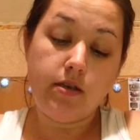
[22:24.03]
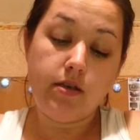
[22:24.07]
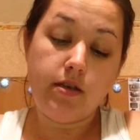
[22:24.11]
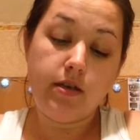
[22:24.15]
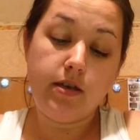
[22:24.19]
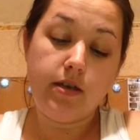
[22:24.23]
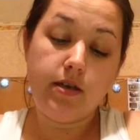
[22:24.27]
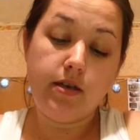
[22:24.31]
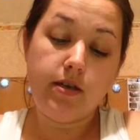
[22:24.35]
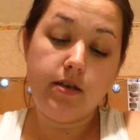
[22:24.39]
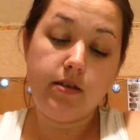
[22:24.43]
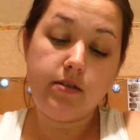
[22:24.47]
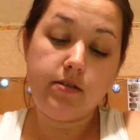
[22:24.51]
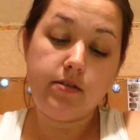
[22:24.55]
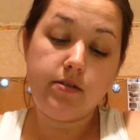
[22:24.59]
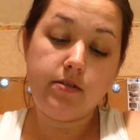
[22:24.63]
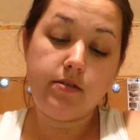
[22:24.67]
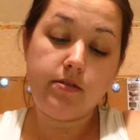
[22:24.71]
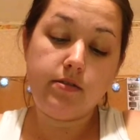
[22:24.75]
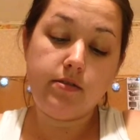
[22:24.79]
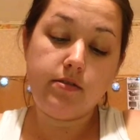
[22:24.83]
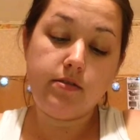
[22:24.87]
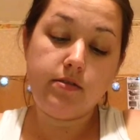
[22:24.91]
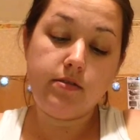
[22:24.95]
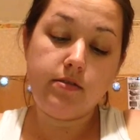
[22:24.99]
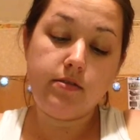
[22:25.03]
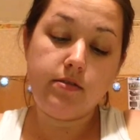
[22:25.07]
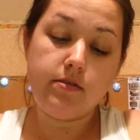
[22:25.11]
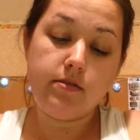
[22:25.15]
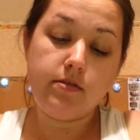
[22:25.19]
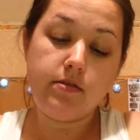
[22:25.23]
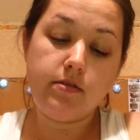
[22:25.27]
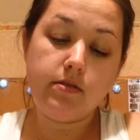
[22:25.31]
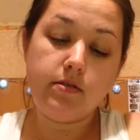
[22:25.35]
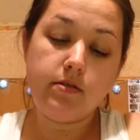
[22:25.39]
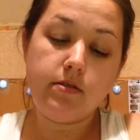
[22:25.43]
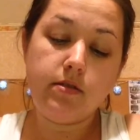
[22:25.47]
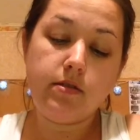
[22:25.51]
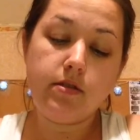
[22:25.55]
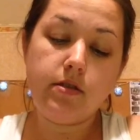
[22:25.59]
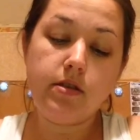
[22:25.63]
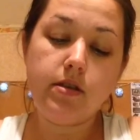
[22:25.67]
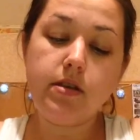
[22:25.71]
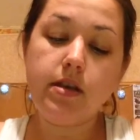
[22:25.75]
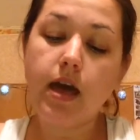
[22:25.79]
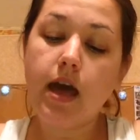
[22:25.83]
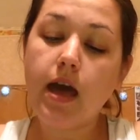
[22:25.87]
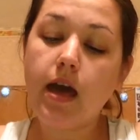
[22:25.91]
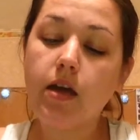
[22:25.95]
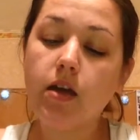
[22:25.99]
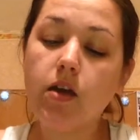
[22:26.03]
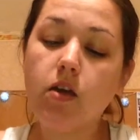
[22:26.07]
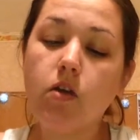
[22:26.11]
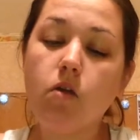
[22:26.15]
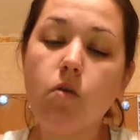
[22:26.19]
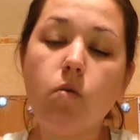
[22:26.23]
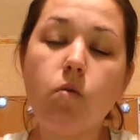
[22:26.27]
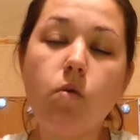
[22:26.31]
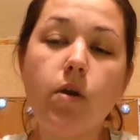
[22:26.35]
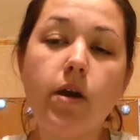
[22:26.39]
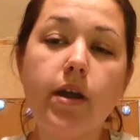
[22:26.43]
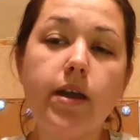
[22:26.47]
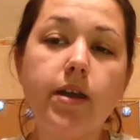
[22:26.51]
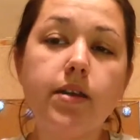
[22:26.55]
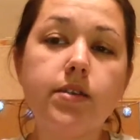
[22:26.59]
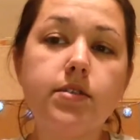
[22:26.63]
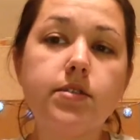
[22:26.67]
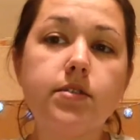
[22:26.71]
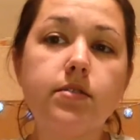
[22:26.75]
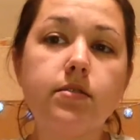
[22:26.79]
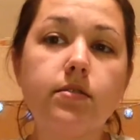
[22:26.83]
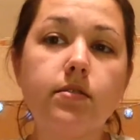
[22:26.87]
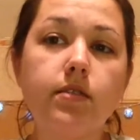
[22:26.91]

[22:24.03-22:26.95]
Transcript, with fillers: It not quite